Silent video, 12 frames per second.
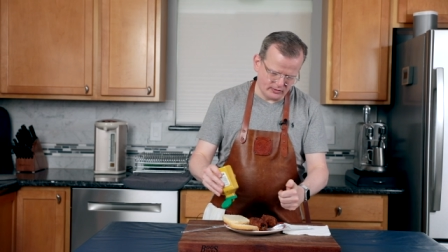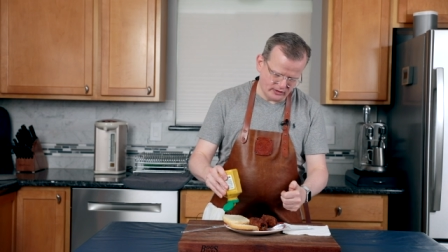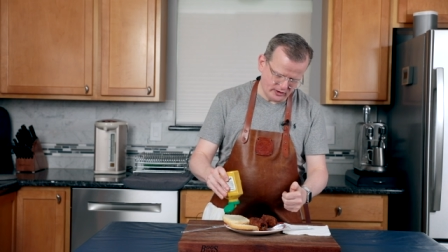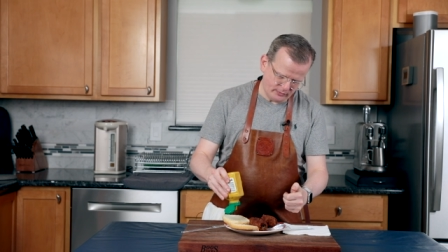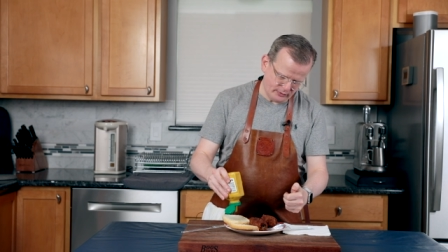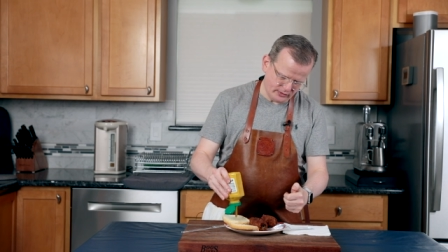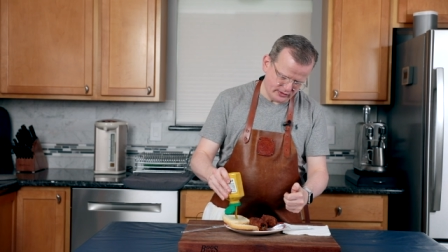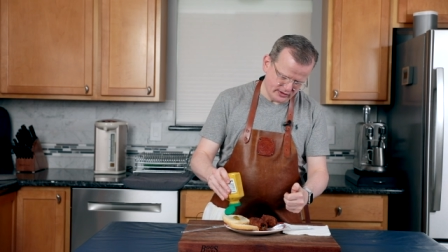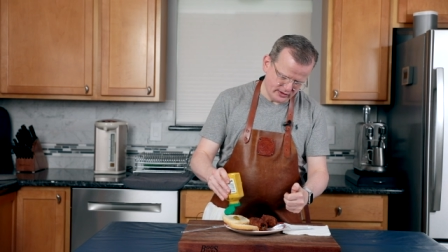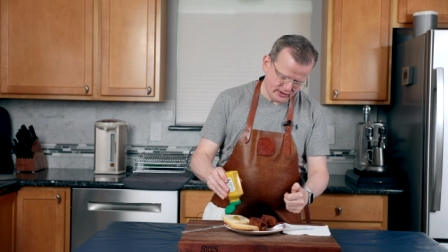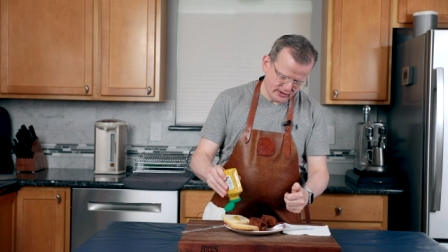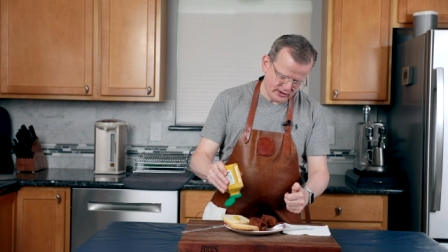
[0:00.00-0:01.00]
We're gonna put
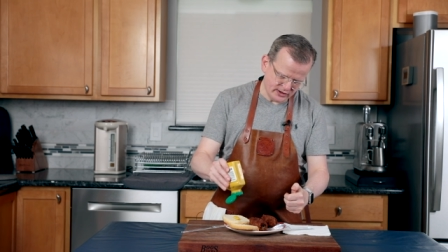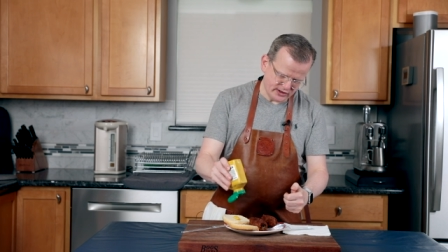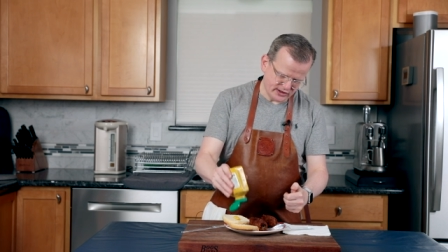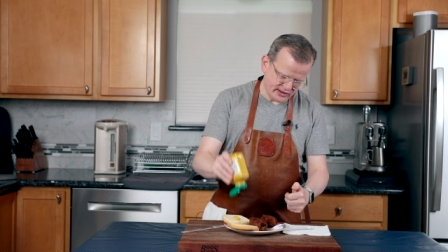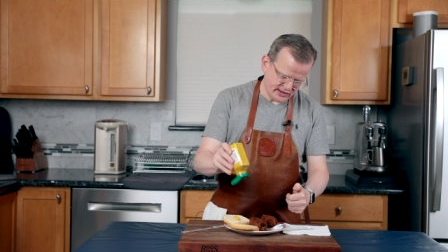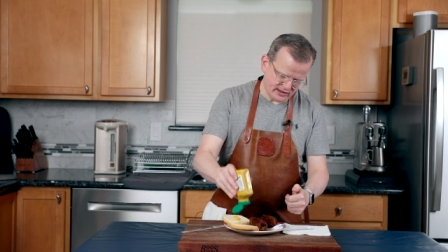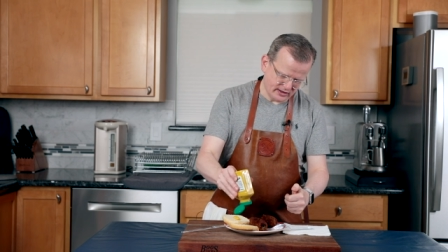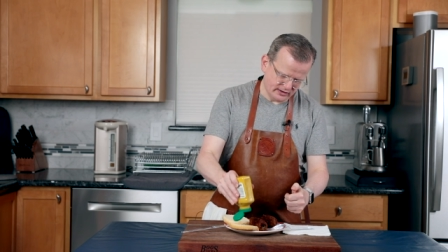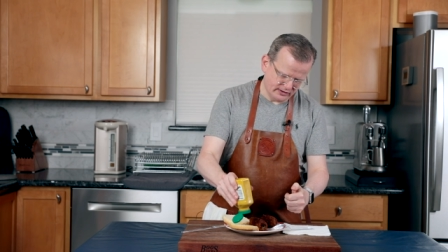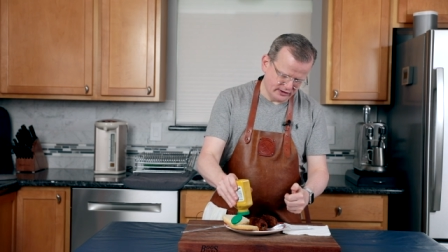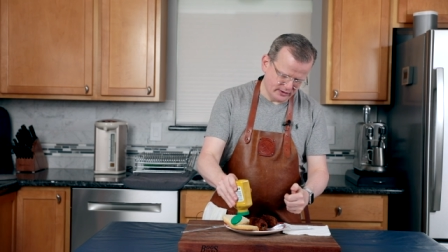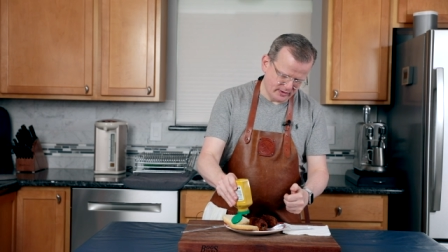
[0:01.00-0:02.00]
just a
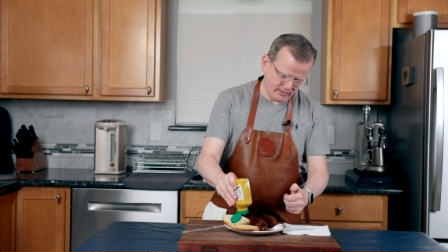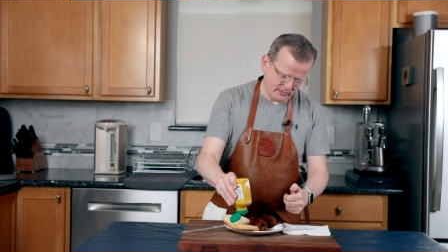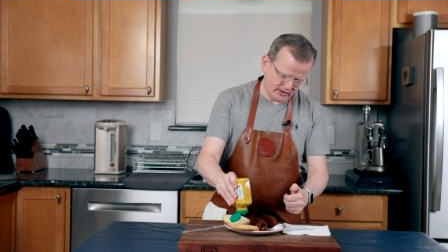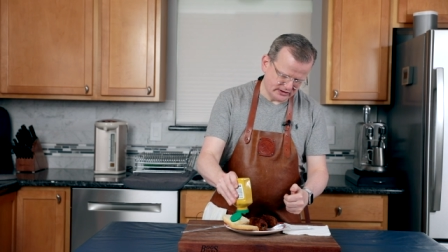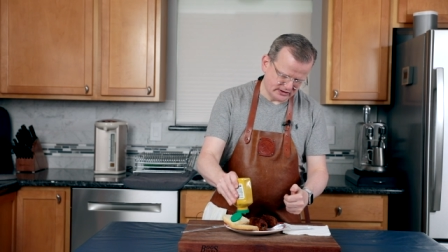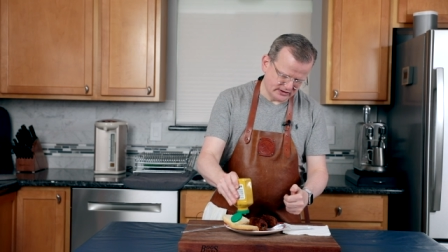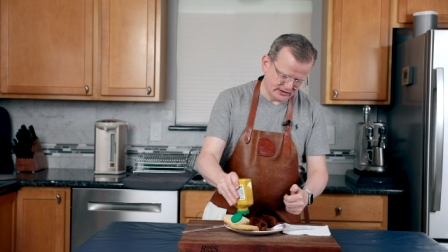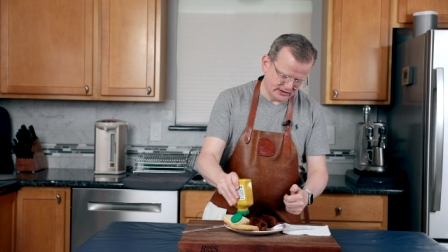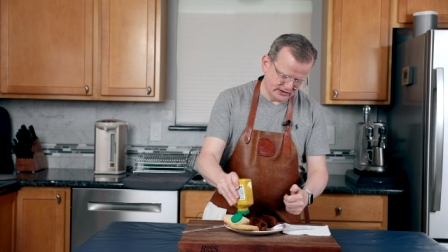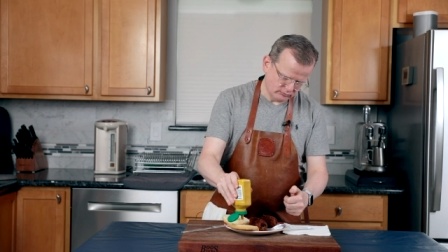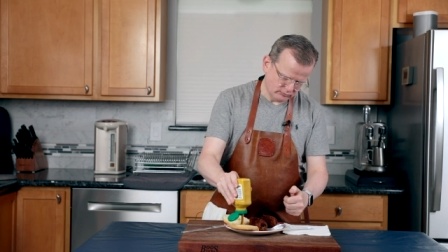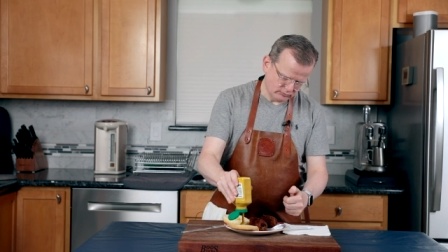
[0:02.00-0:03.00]
little bit of mustard
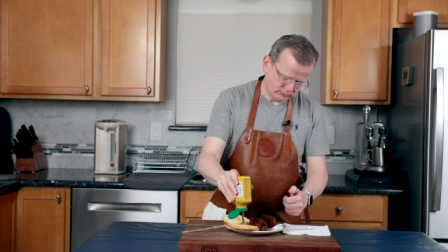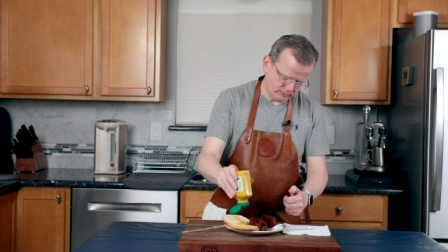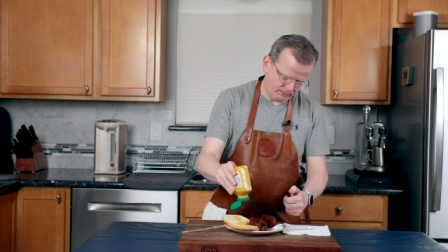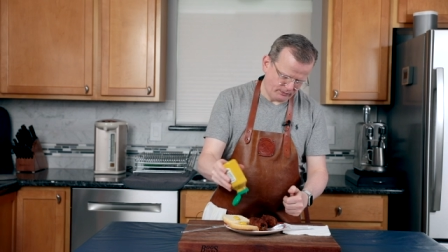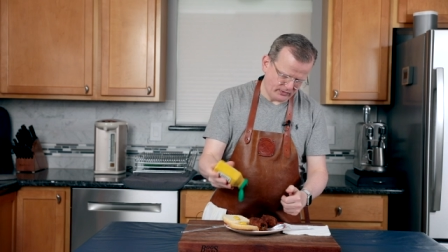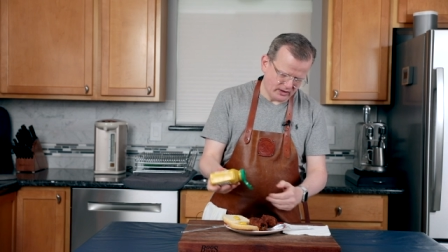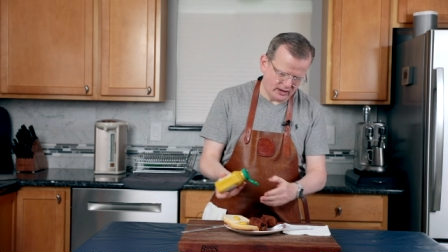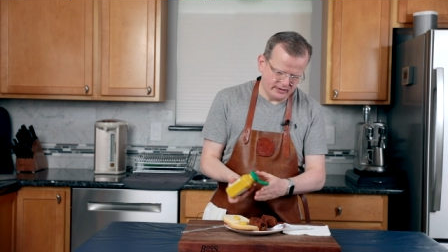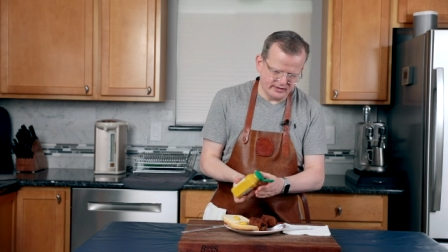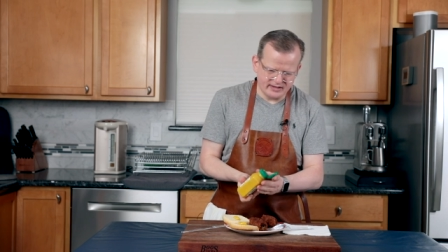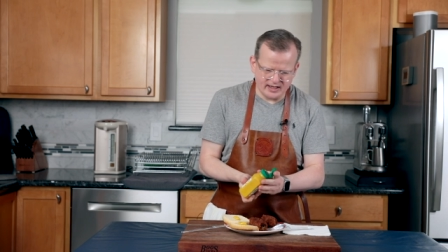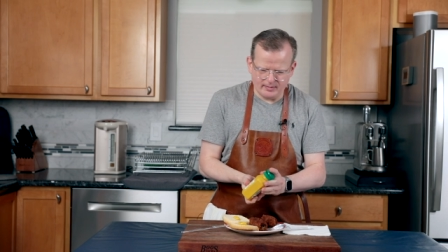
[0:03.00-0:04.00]
on
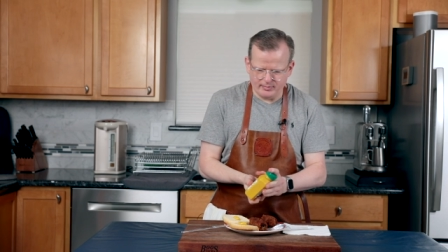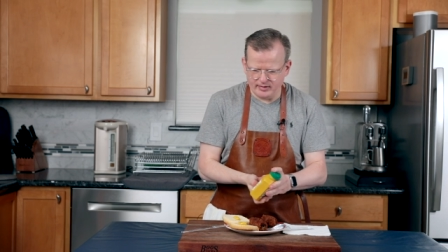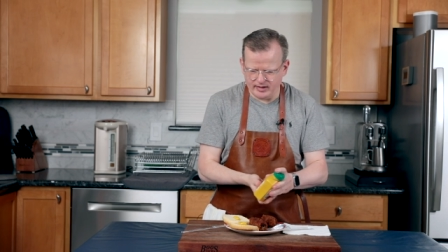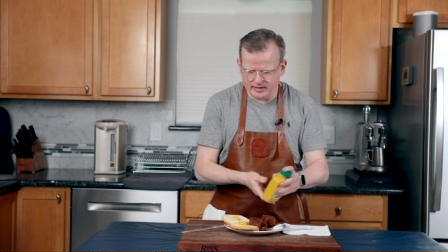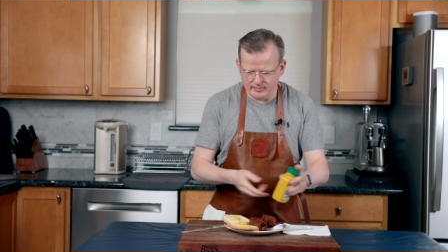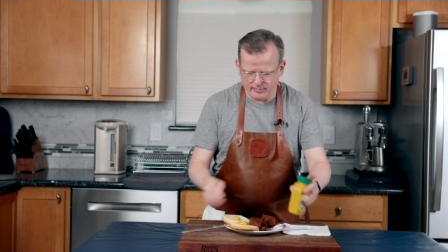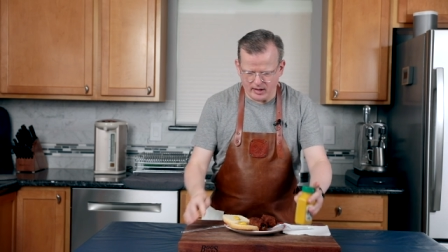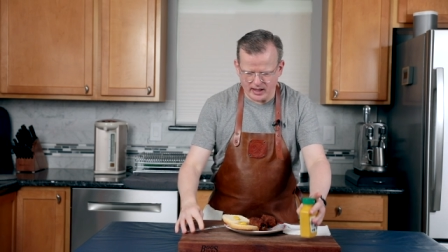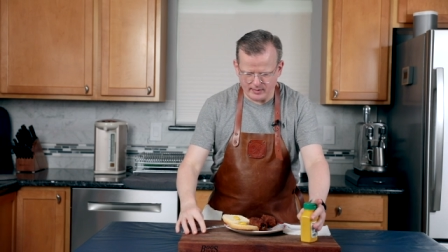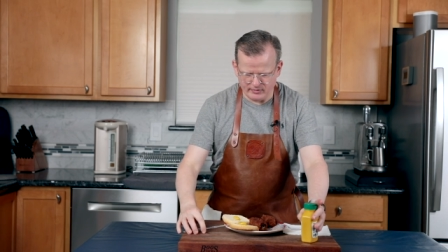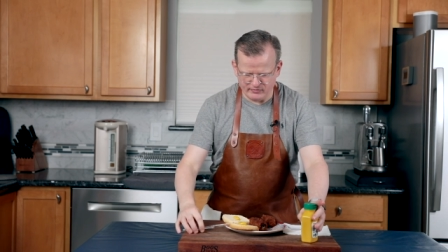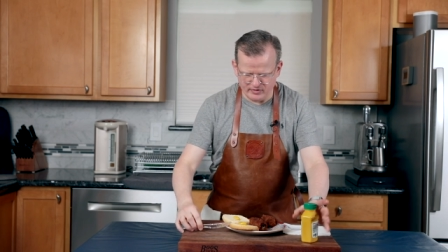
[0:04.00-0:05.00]
the top and
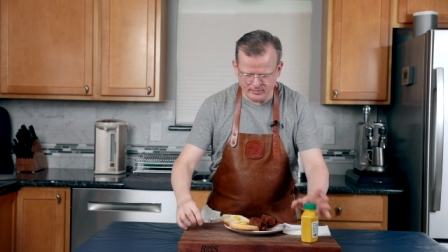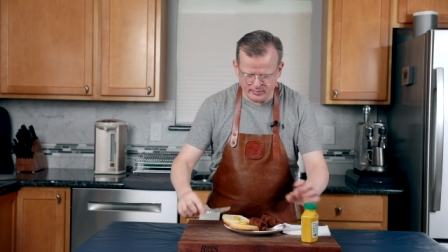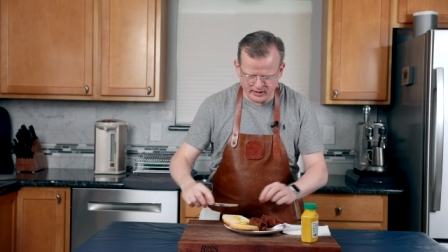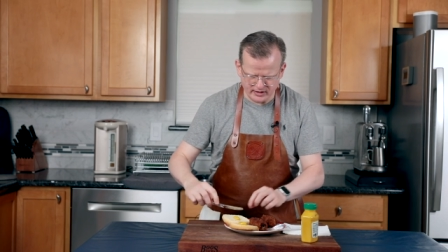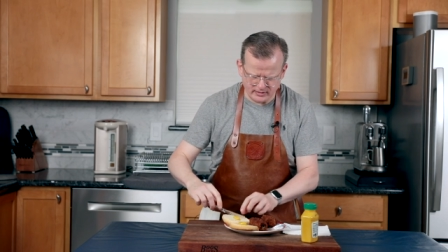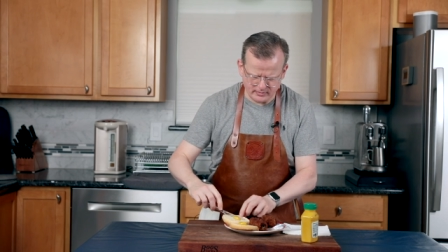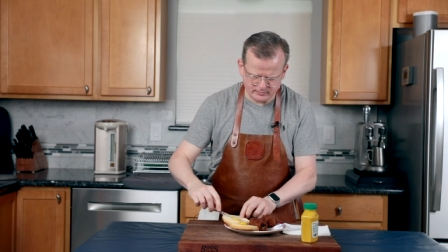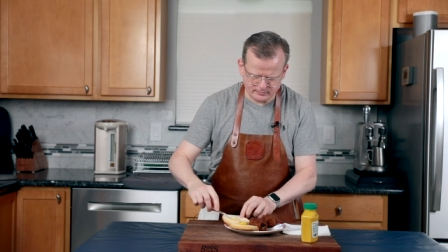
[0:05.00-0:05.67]
bottom of the bun.